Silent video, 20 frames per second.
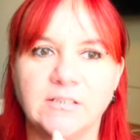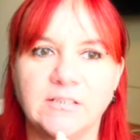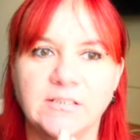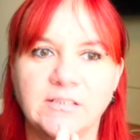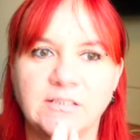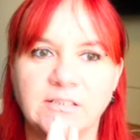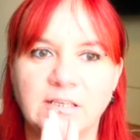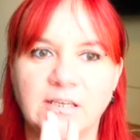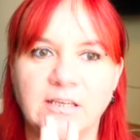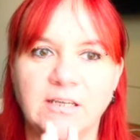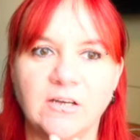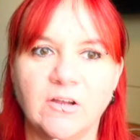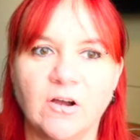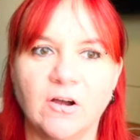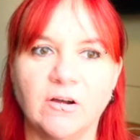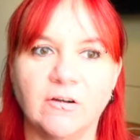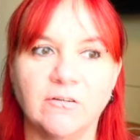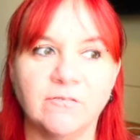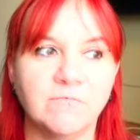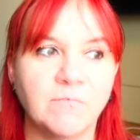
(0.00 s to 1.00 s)
the scene
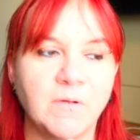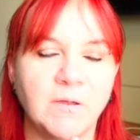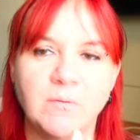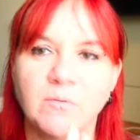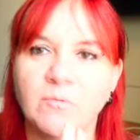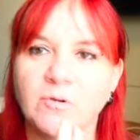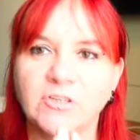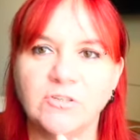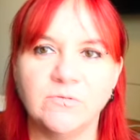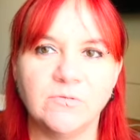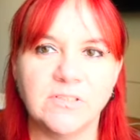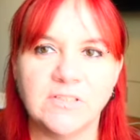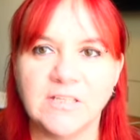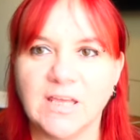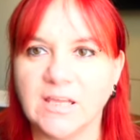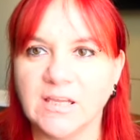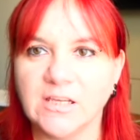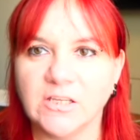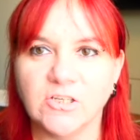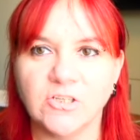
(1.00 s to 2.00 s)
of maybe when she was
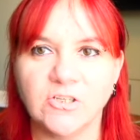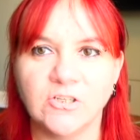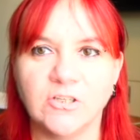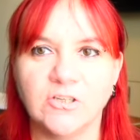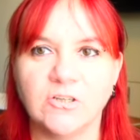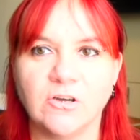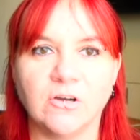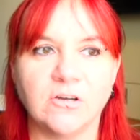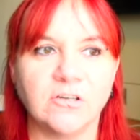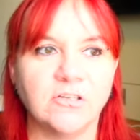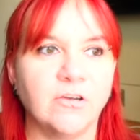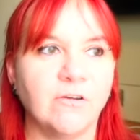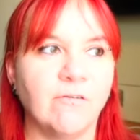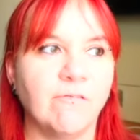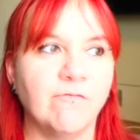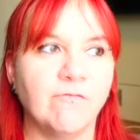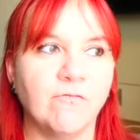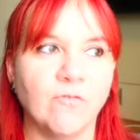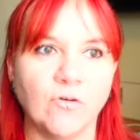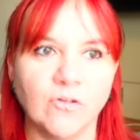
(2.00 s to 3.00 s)
taken to the doctor
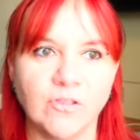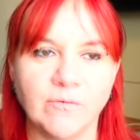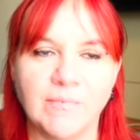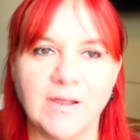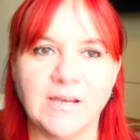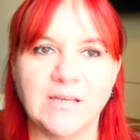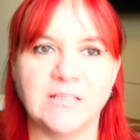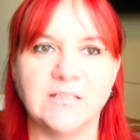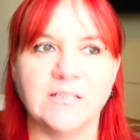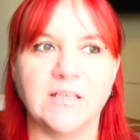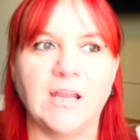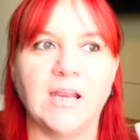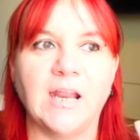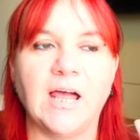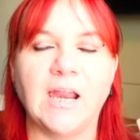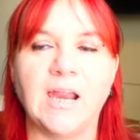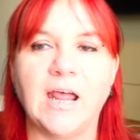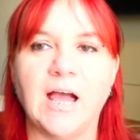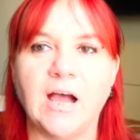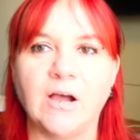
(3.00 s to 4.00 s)
for the medicine
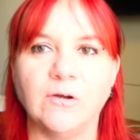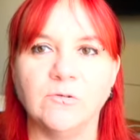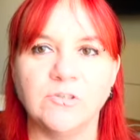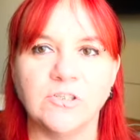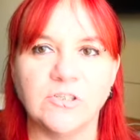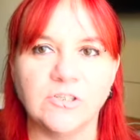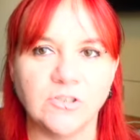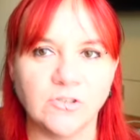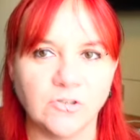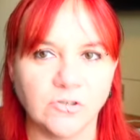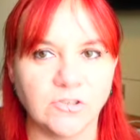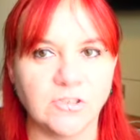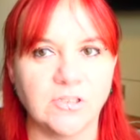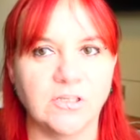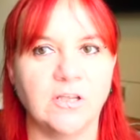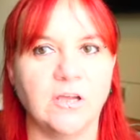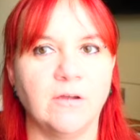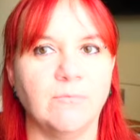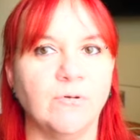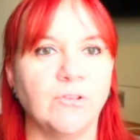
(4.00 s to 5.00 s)
and how
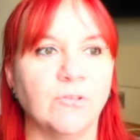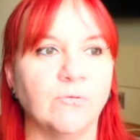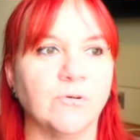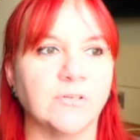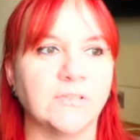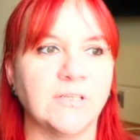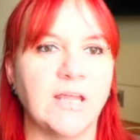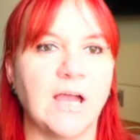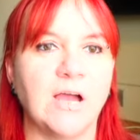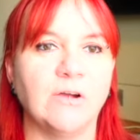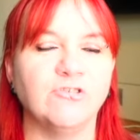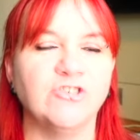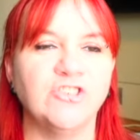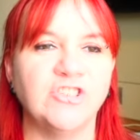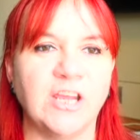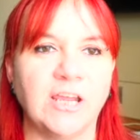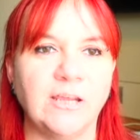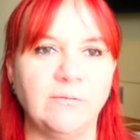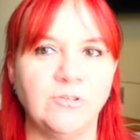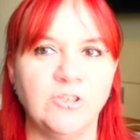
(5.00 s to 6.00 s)
disgusted her mother was and how
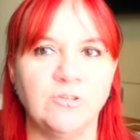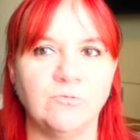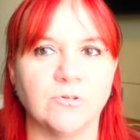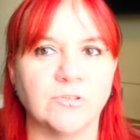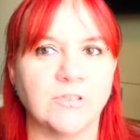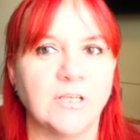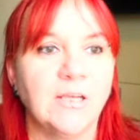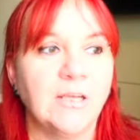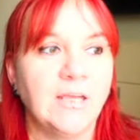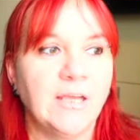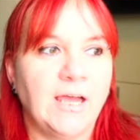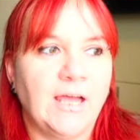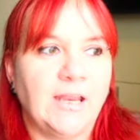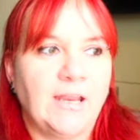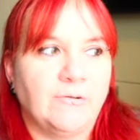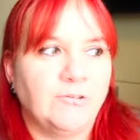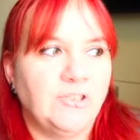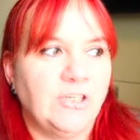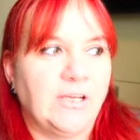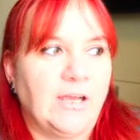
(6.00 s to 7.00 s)
shamed she was and
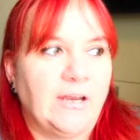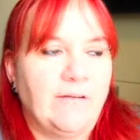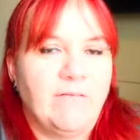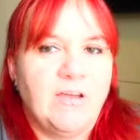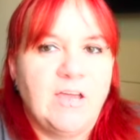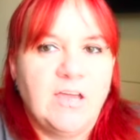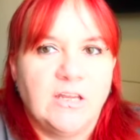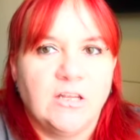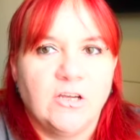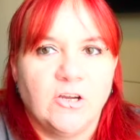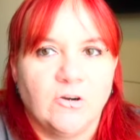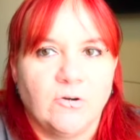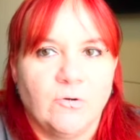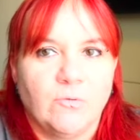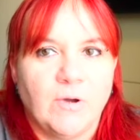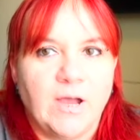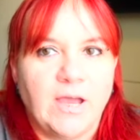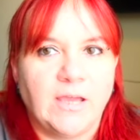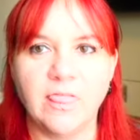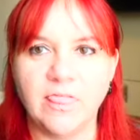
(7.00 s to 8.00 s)
how she kind of hid her
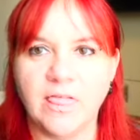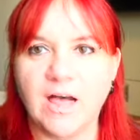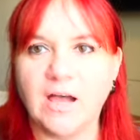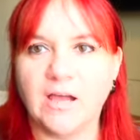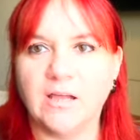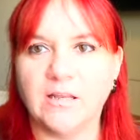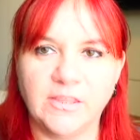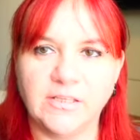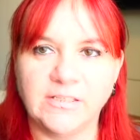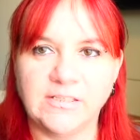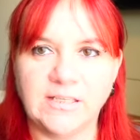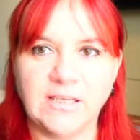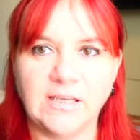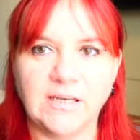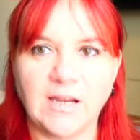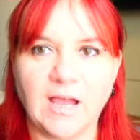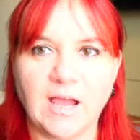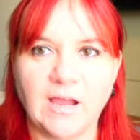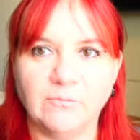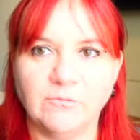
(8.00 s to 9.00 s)
away. That's the
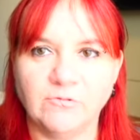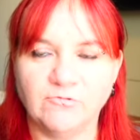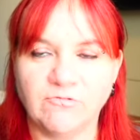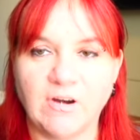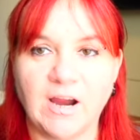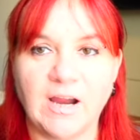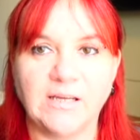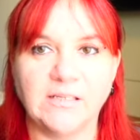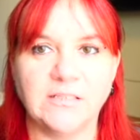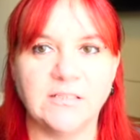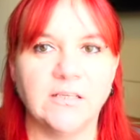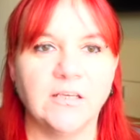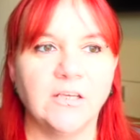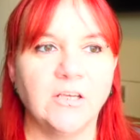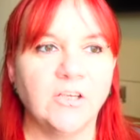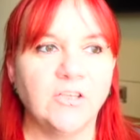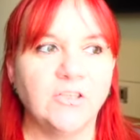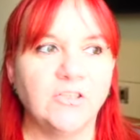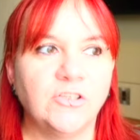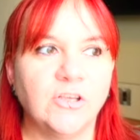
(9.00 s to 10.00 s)
scene I would write.
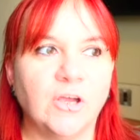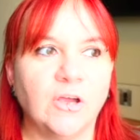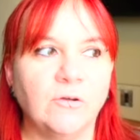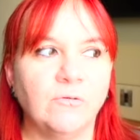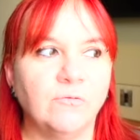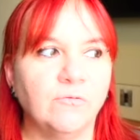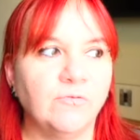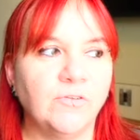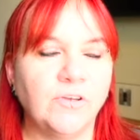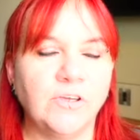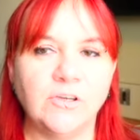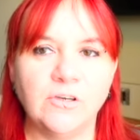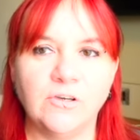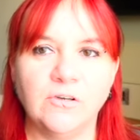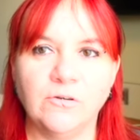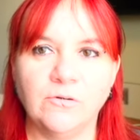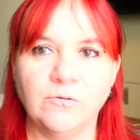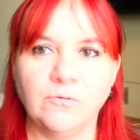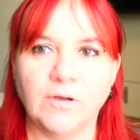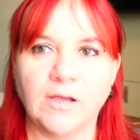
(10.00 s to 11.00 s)
So for
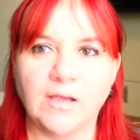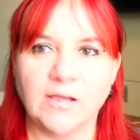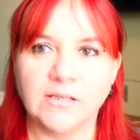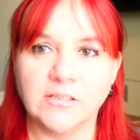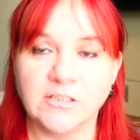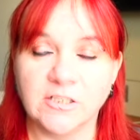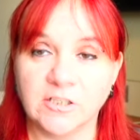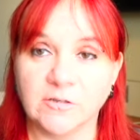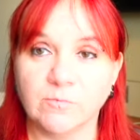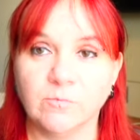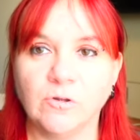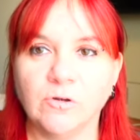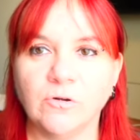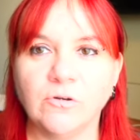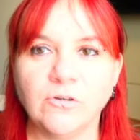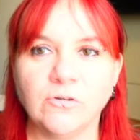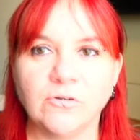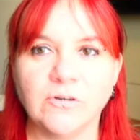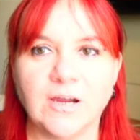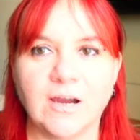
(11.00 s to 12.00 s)
you, explore
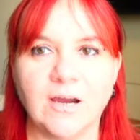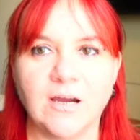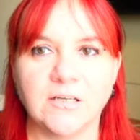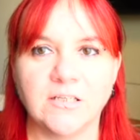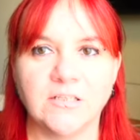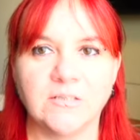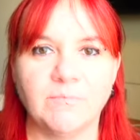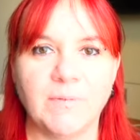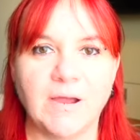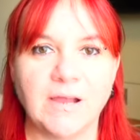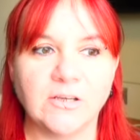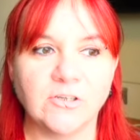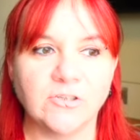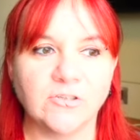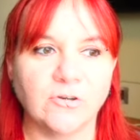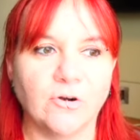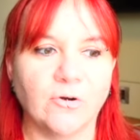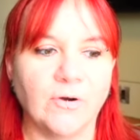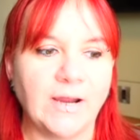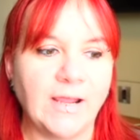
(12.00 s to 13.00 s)
your character's
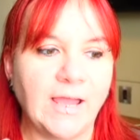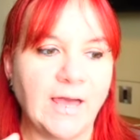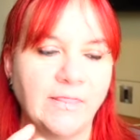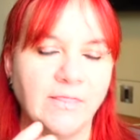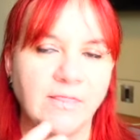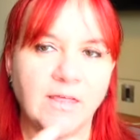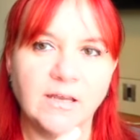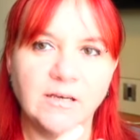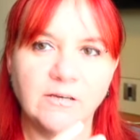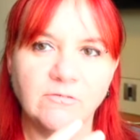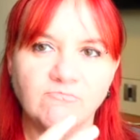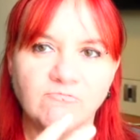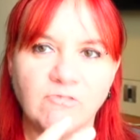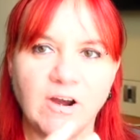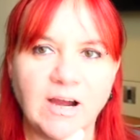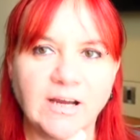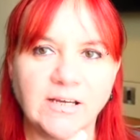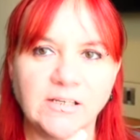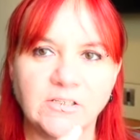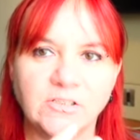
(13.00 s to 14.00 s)
backstory and then
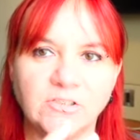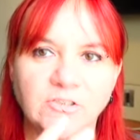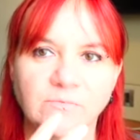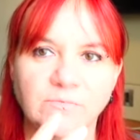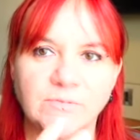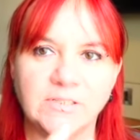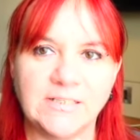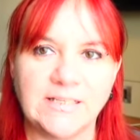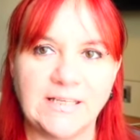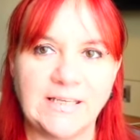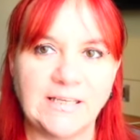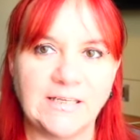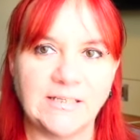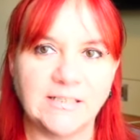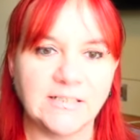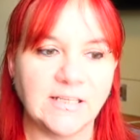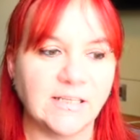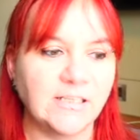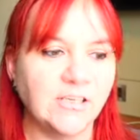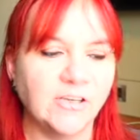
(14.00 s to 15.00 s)
write some
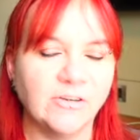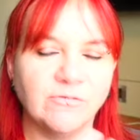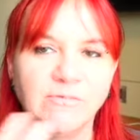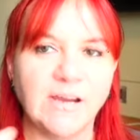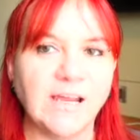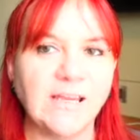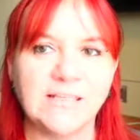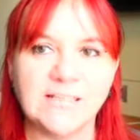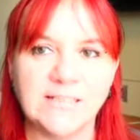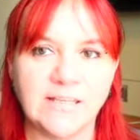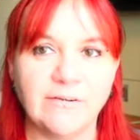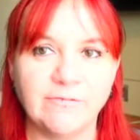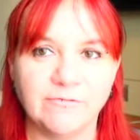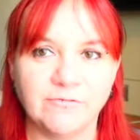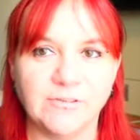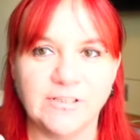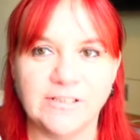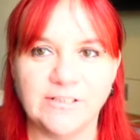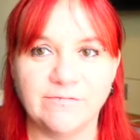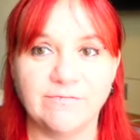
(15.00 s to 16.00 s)
scenes, and you can write
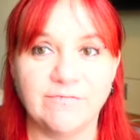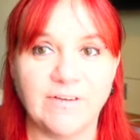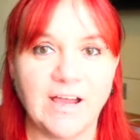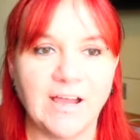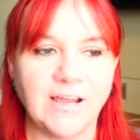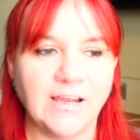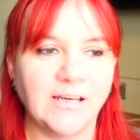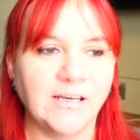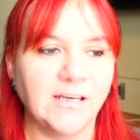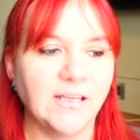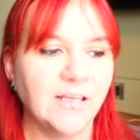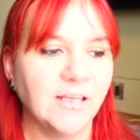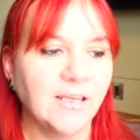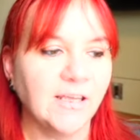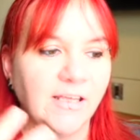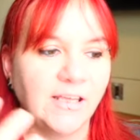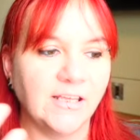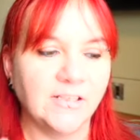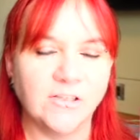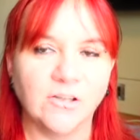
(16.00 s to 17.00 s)
several, it's fine,
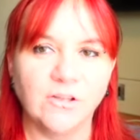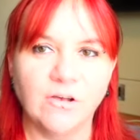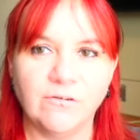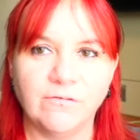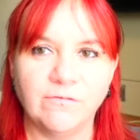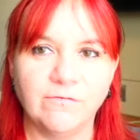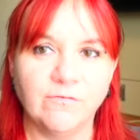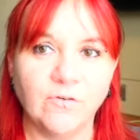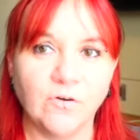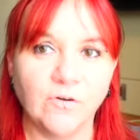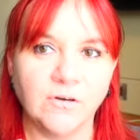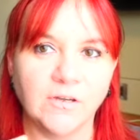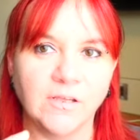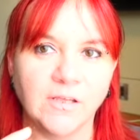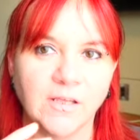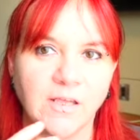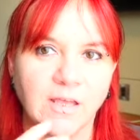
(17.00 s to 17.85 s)
it's a lot of fun.